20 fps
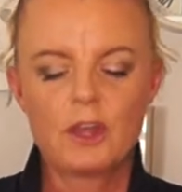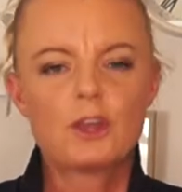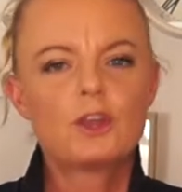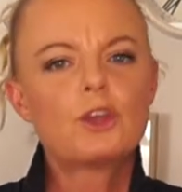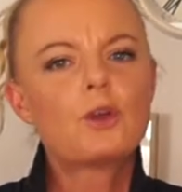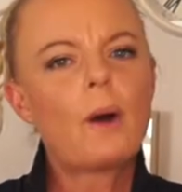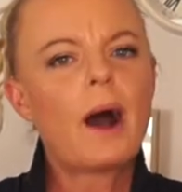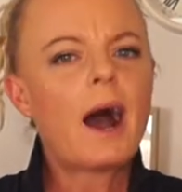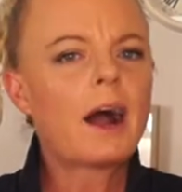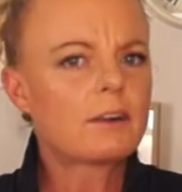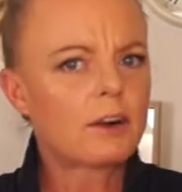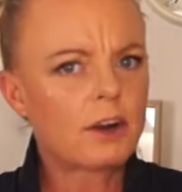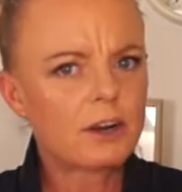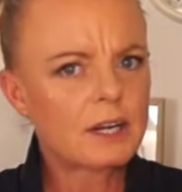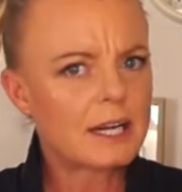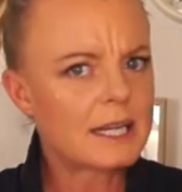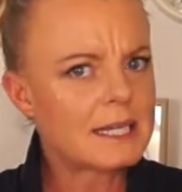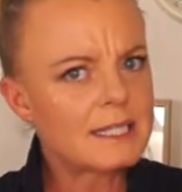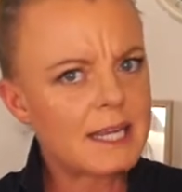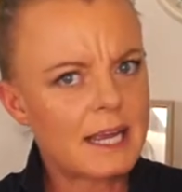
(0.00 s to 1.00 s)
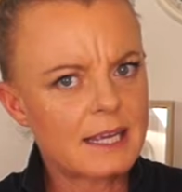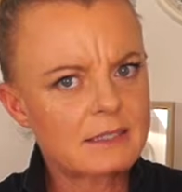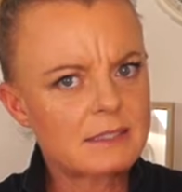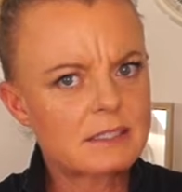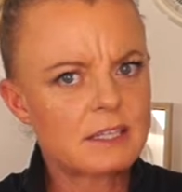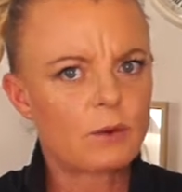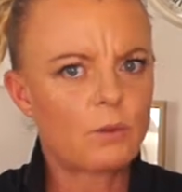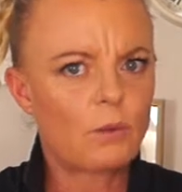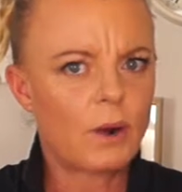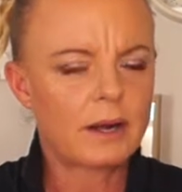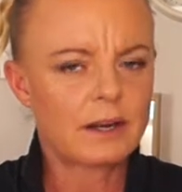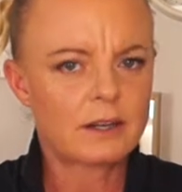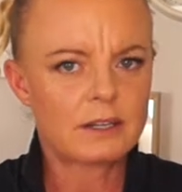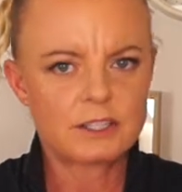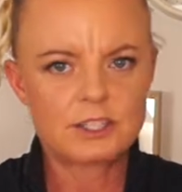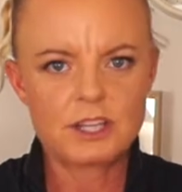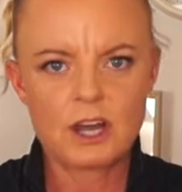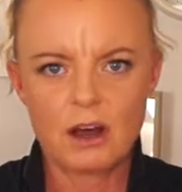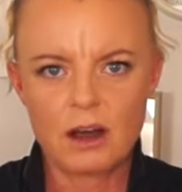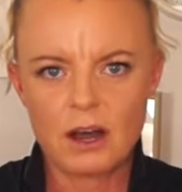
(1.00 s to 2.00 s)
You are only testing one at
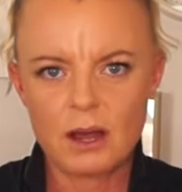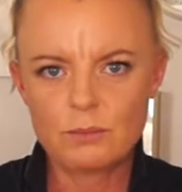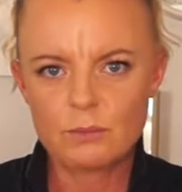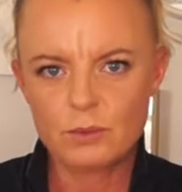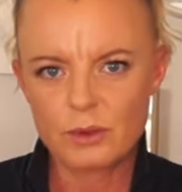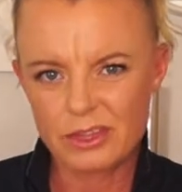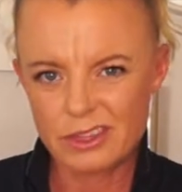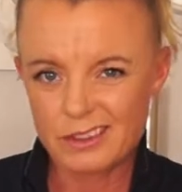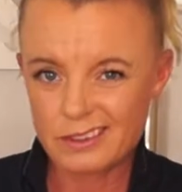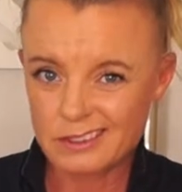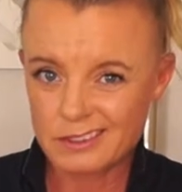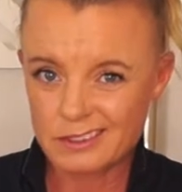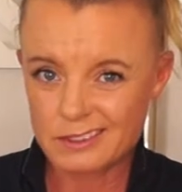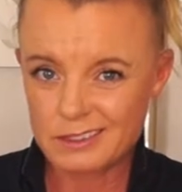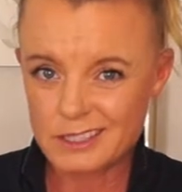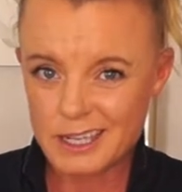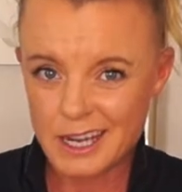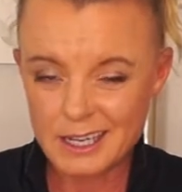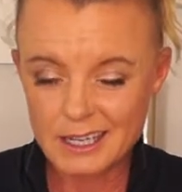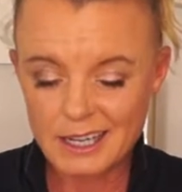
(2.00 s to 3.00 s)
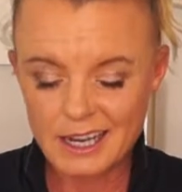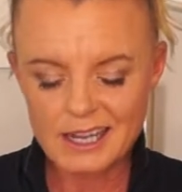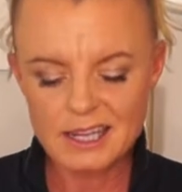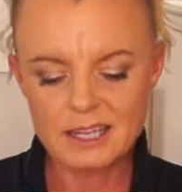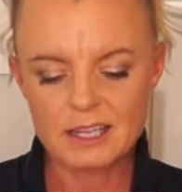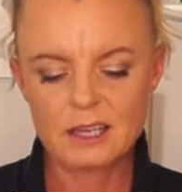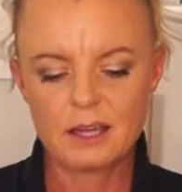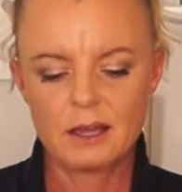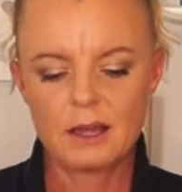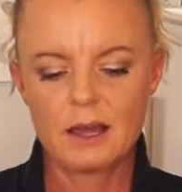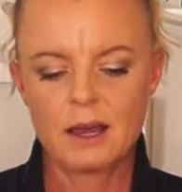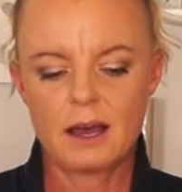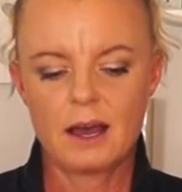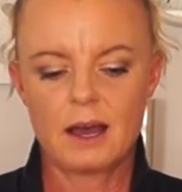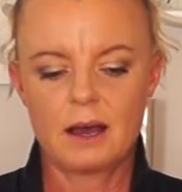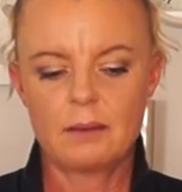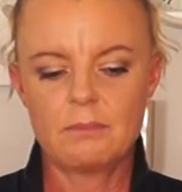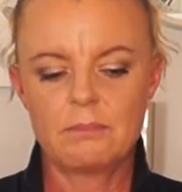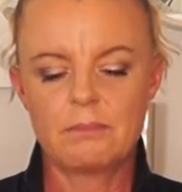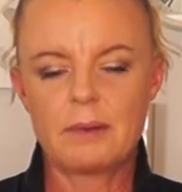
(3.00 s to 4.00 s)
a time with this technique,
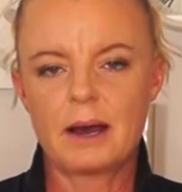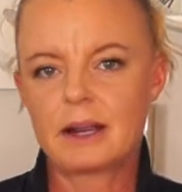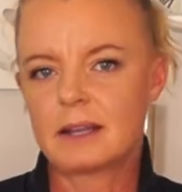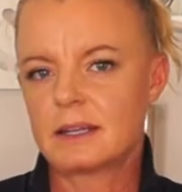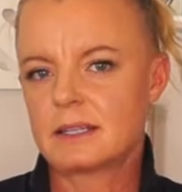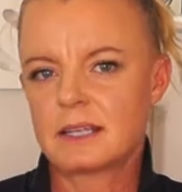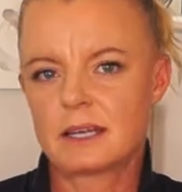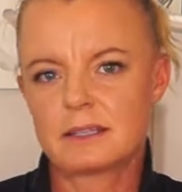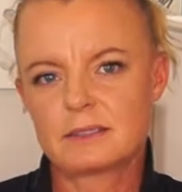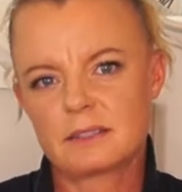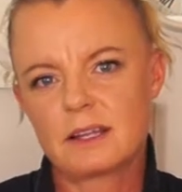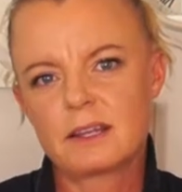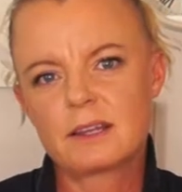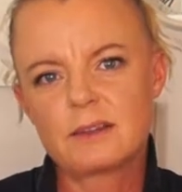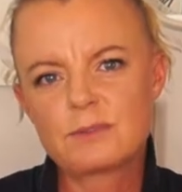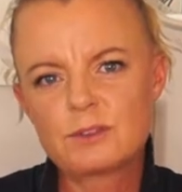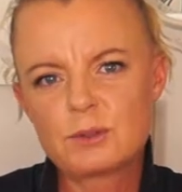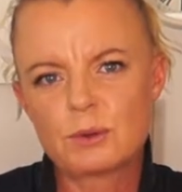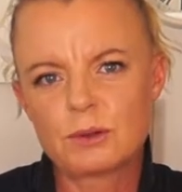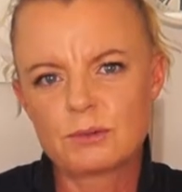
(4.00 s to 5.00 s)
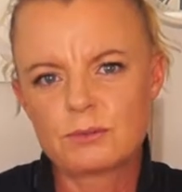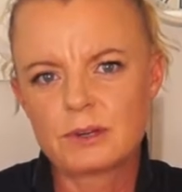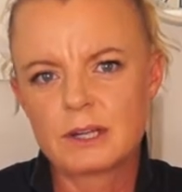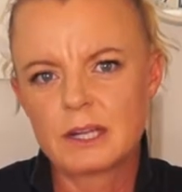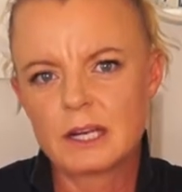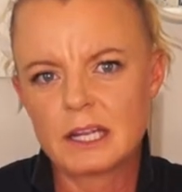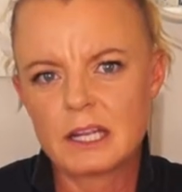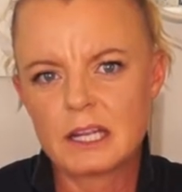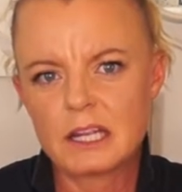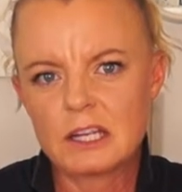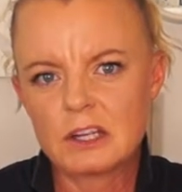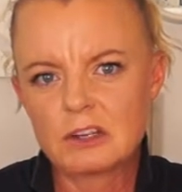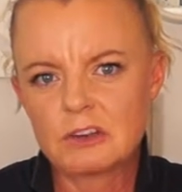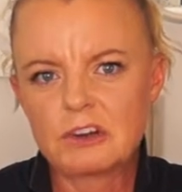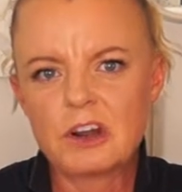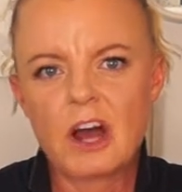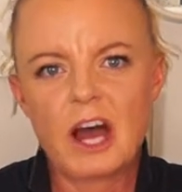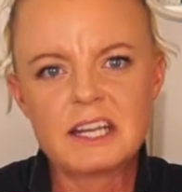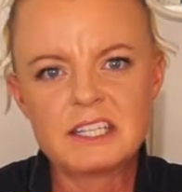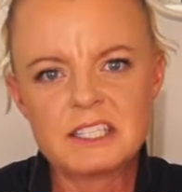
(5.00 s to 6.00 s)
but it gives you a really
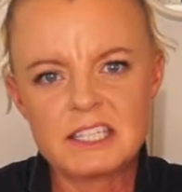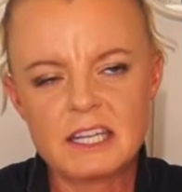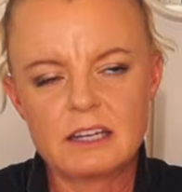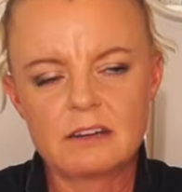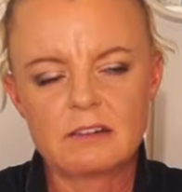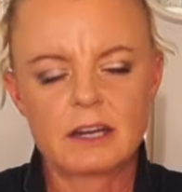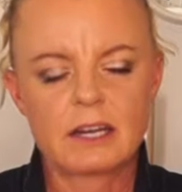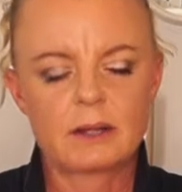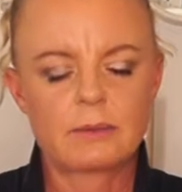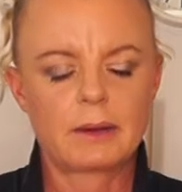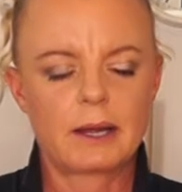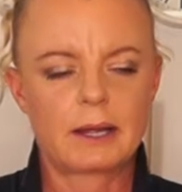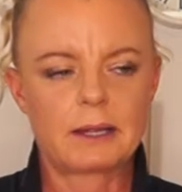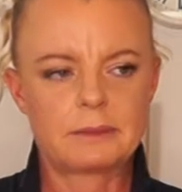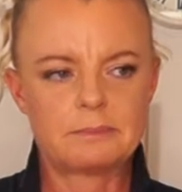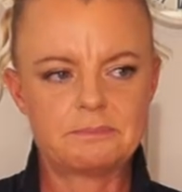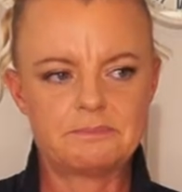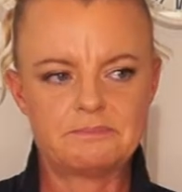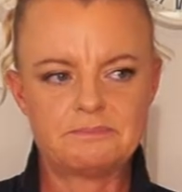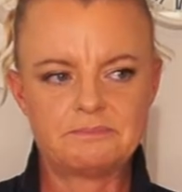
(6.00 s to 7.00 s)
good idea anyway.